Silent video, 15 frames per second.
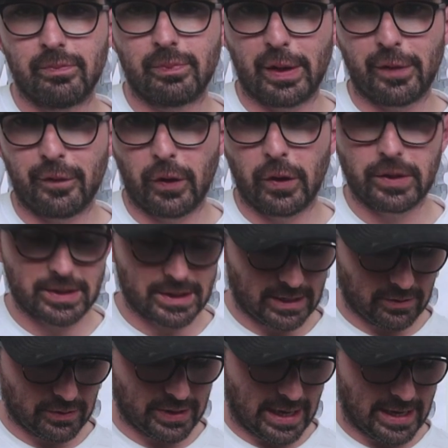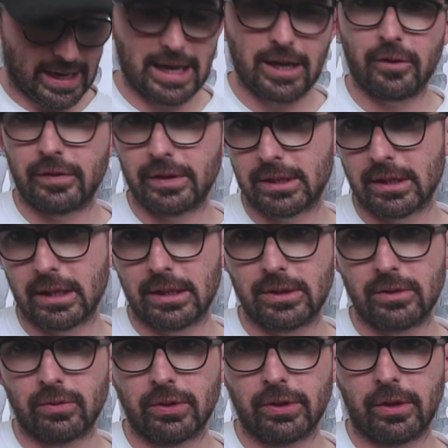but focusing on that E obviously as
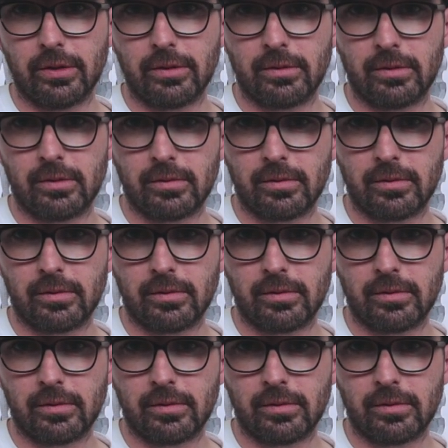your root note.